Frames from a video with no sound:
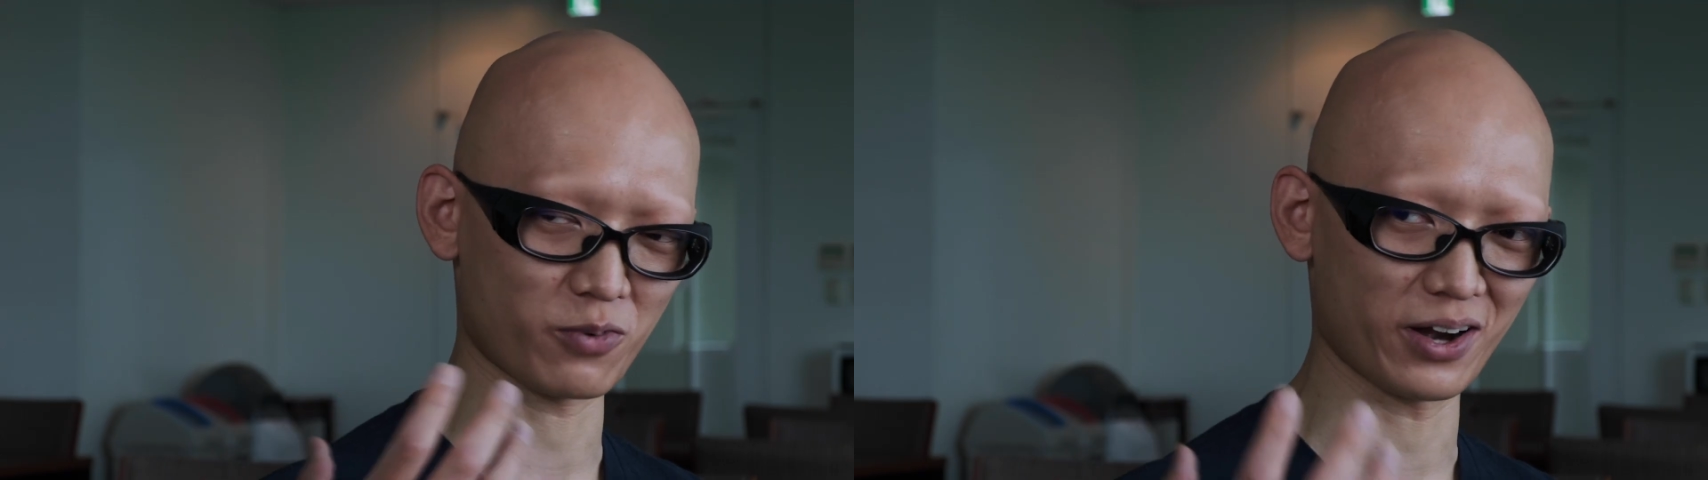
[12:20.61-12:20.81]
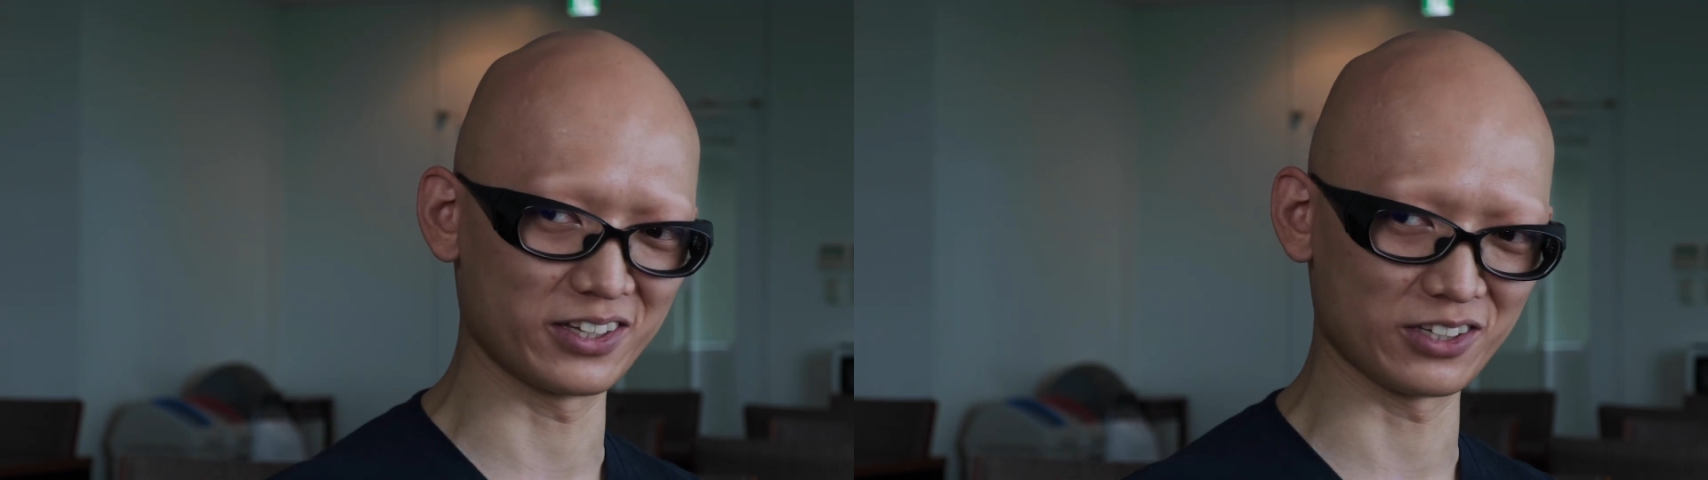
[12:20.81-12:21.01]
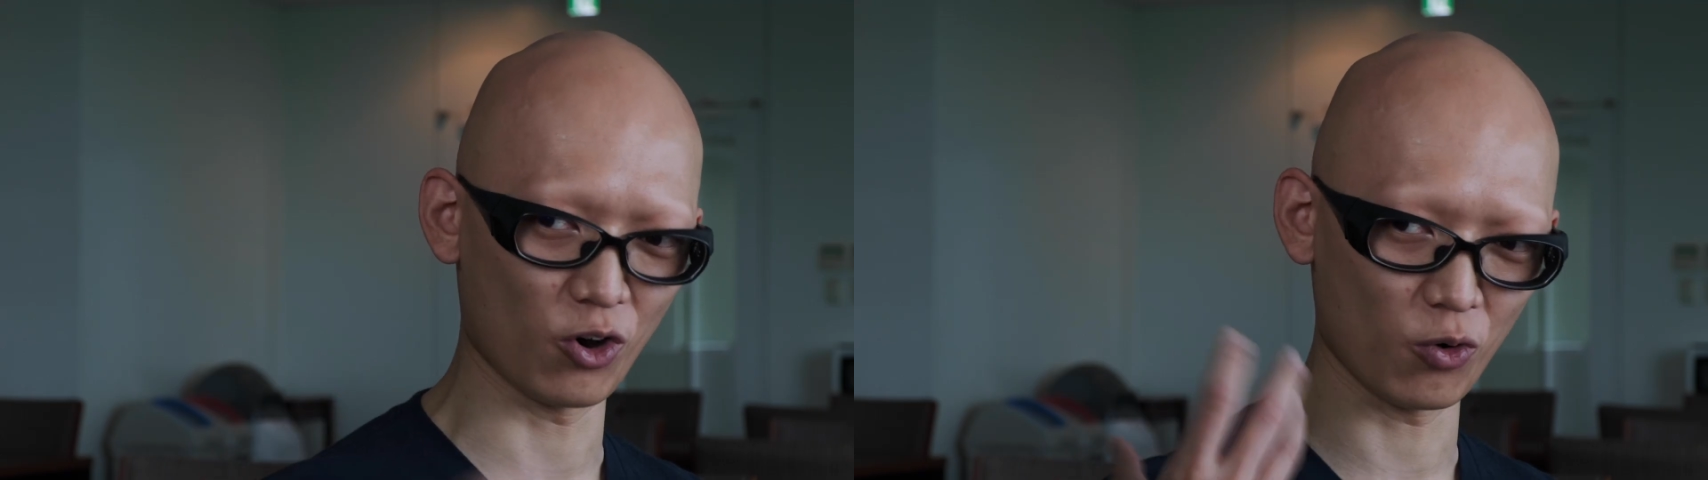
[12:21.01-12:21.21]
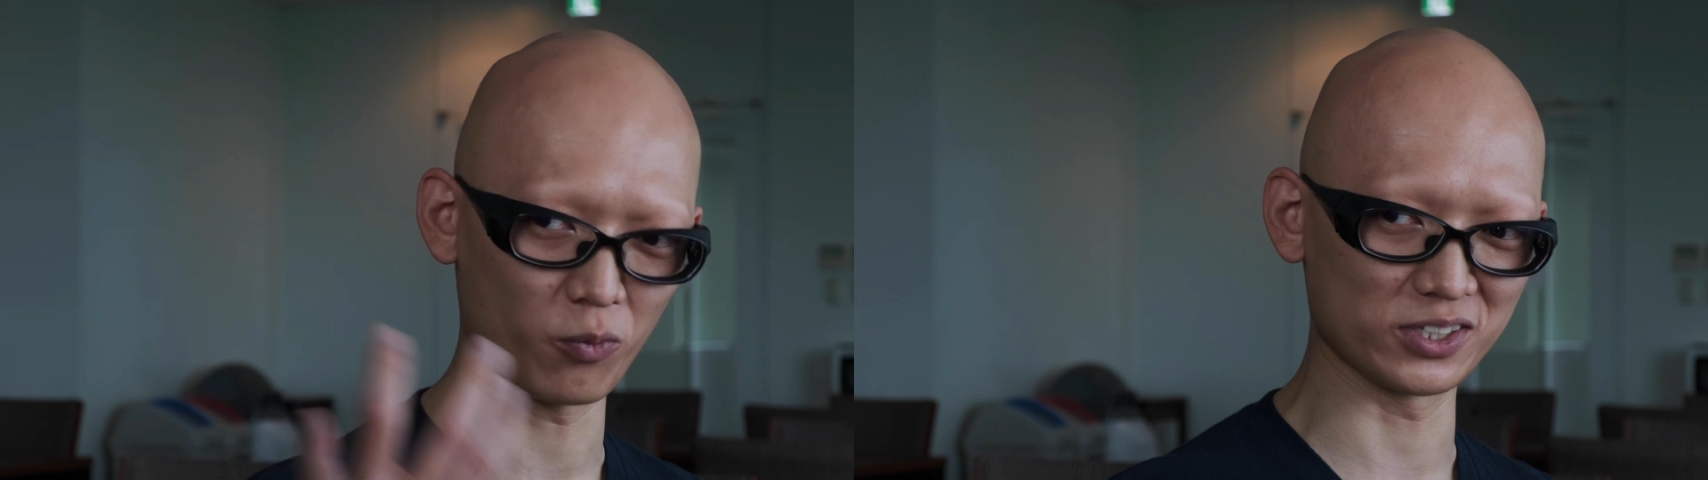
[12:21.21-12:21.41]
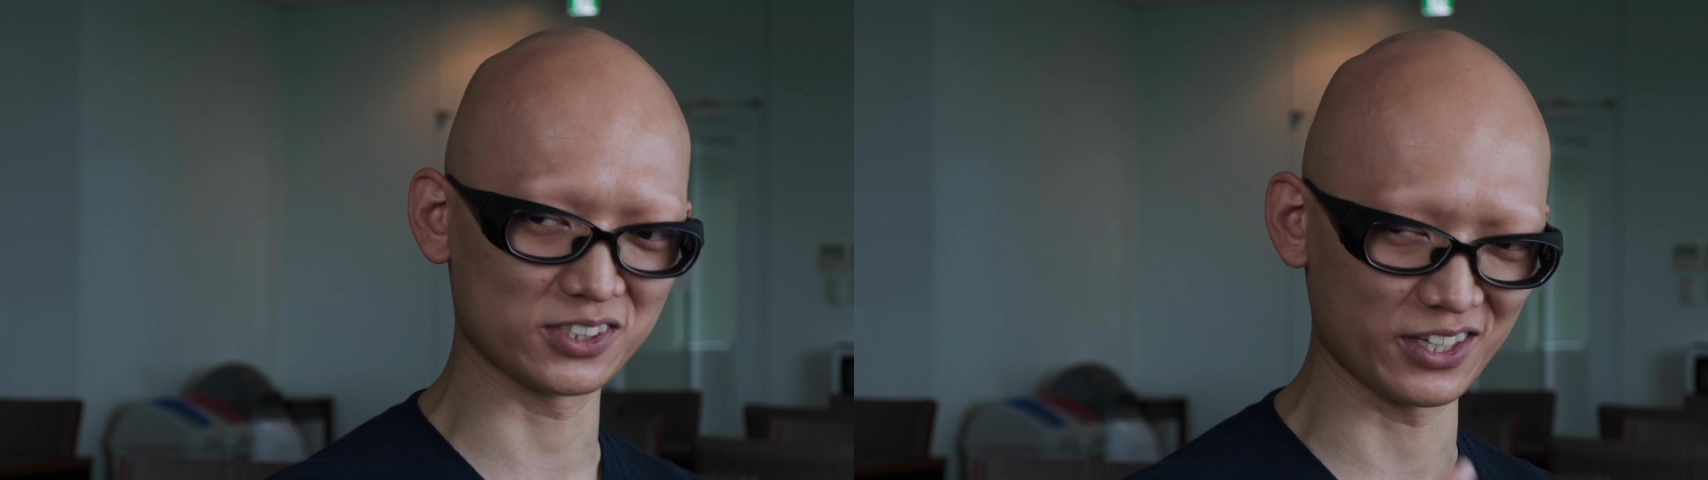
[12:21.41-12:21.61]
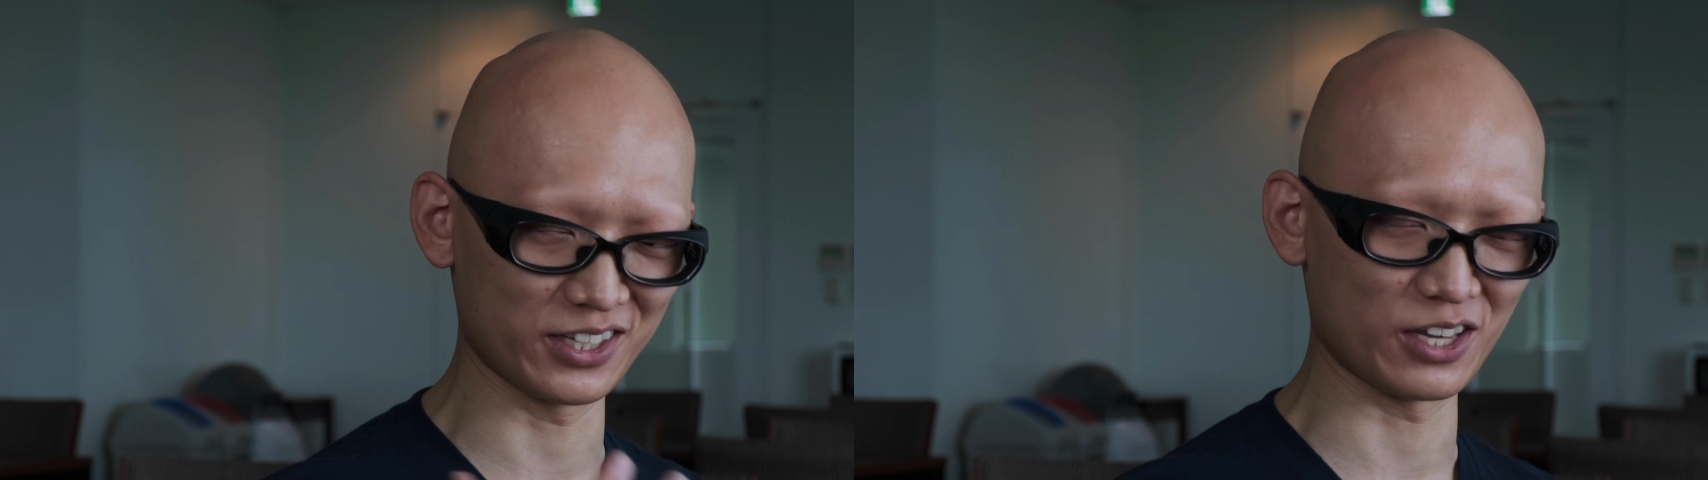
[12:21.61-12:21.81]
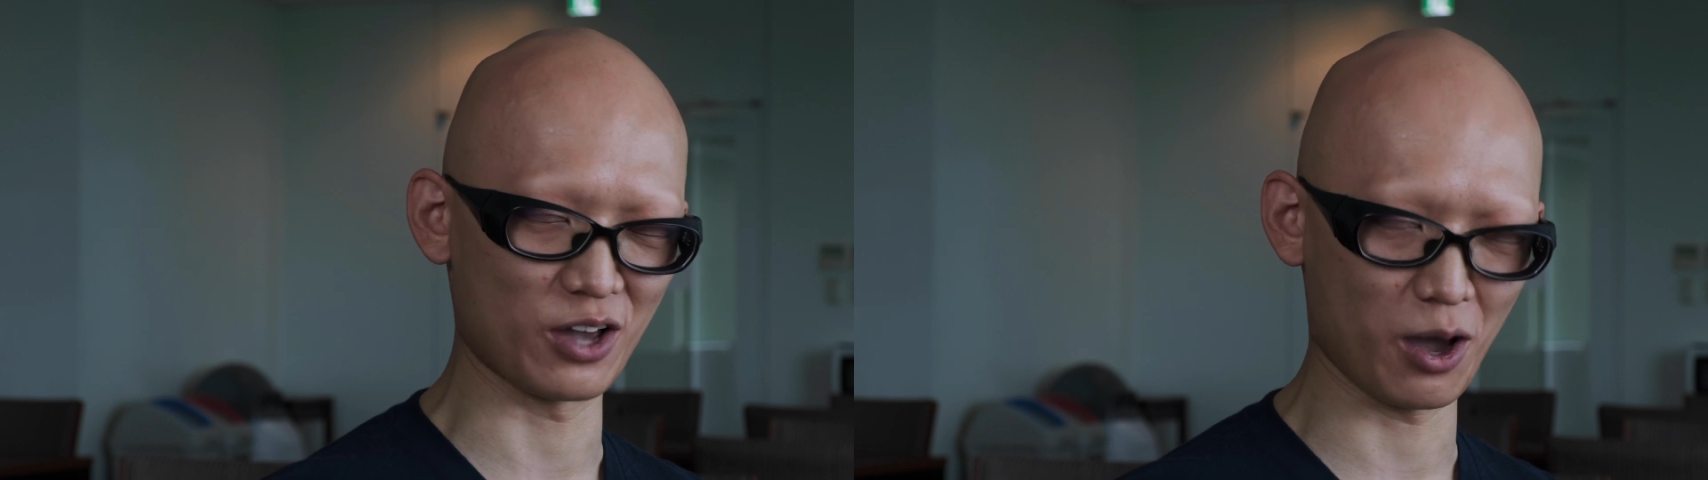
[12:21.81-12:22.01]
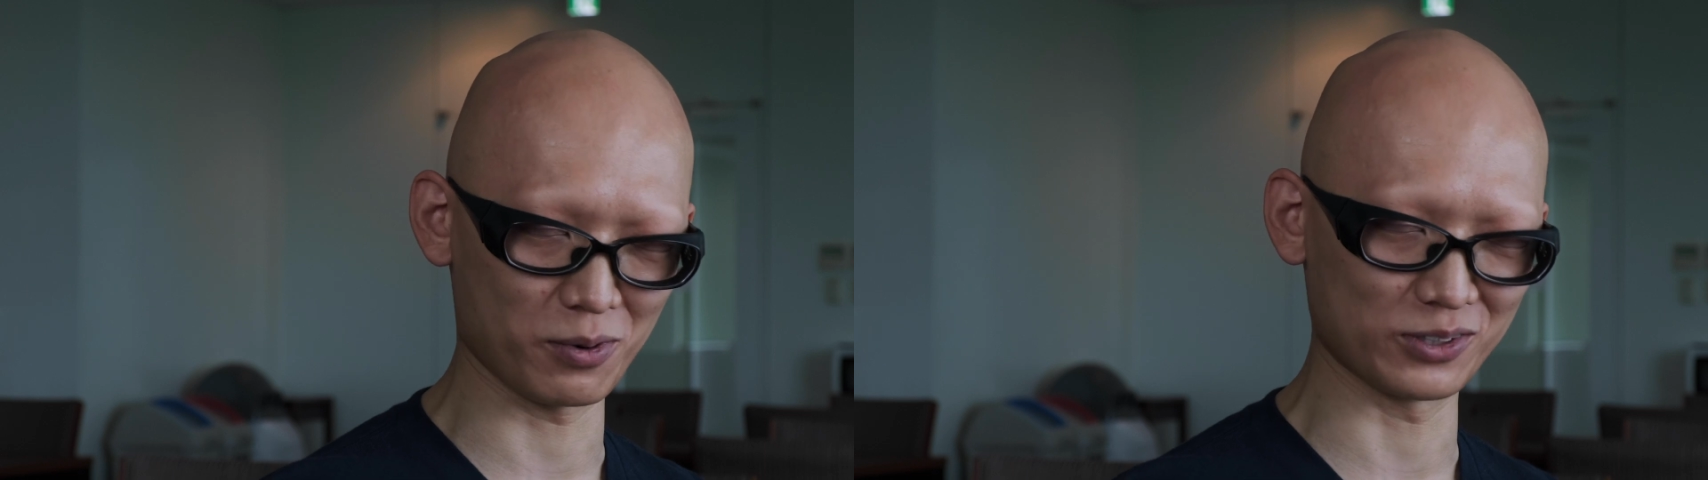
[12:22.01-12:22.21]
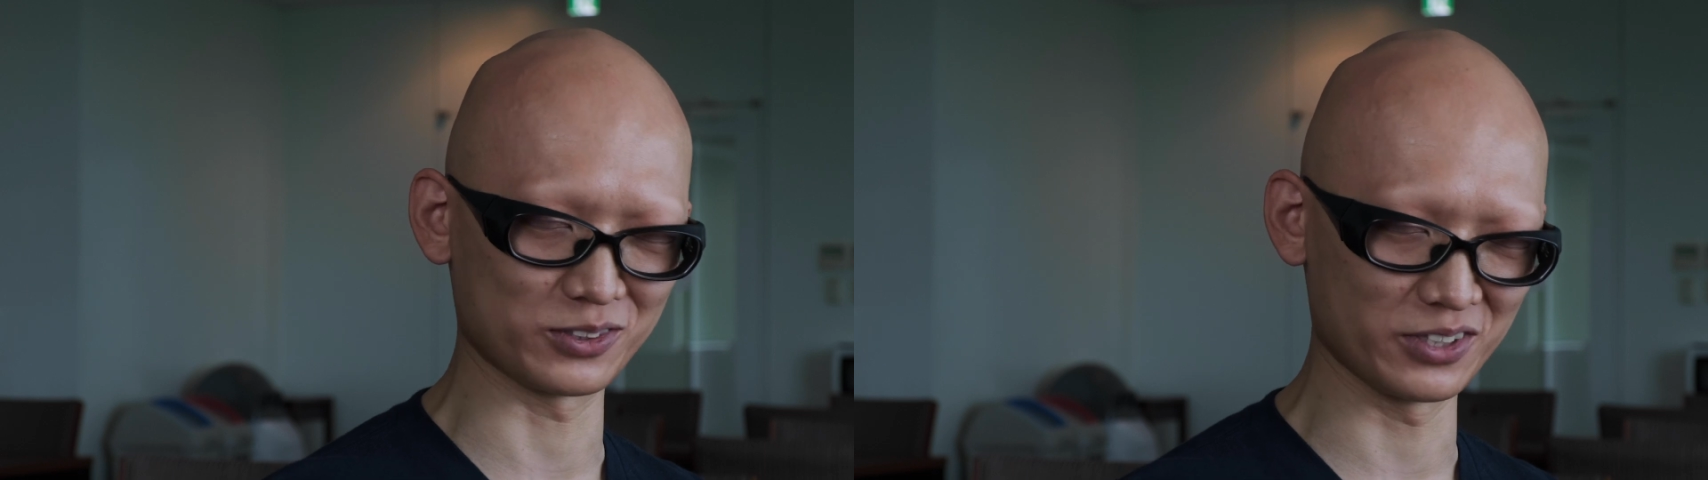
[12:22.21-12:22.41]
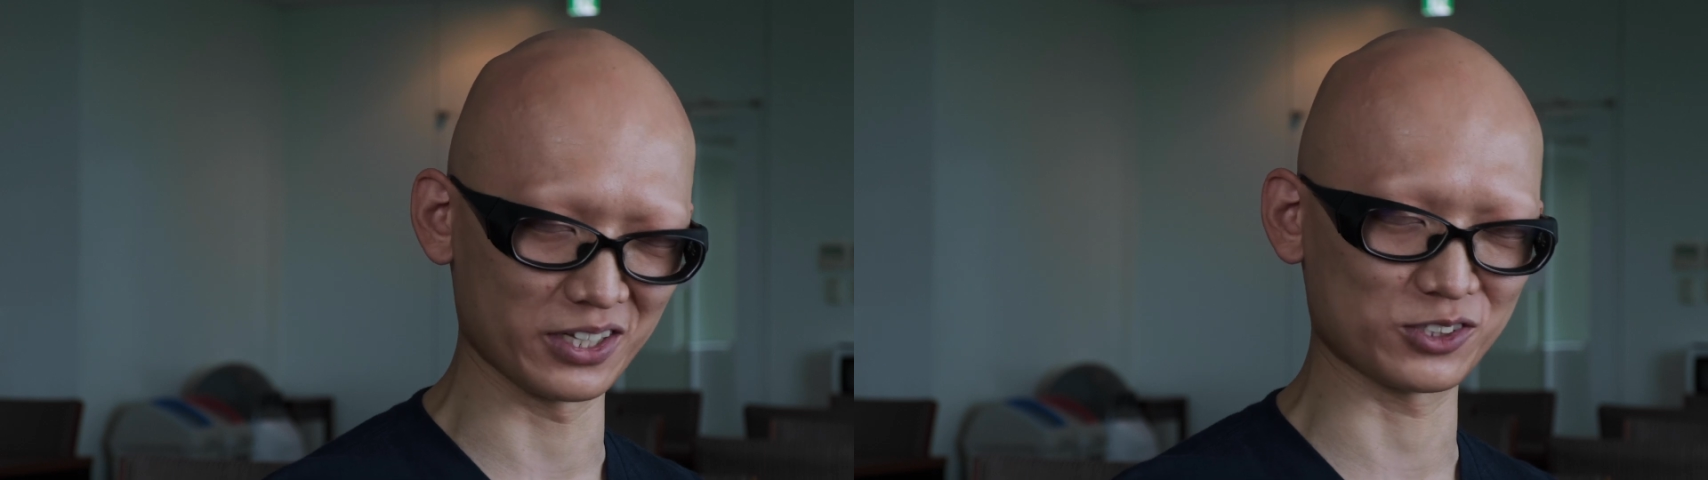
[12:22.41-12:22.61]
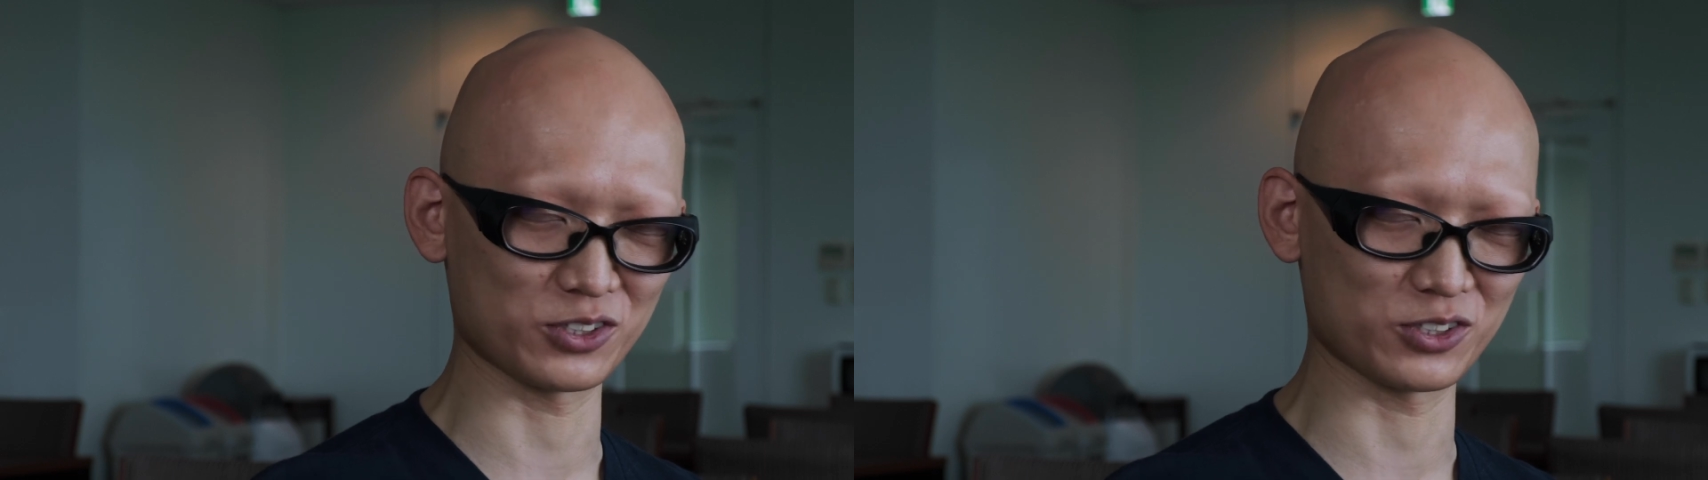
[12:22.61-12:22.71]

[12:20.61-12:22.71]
planning always thinking about the next,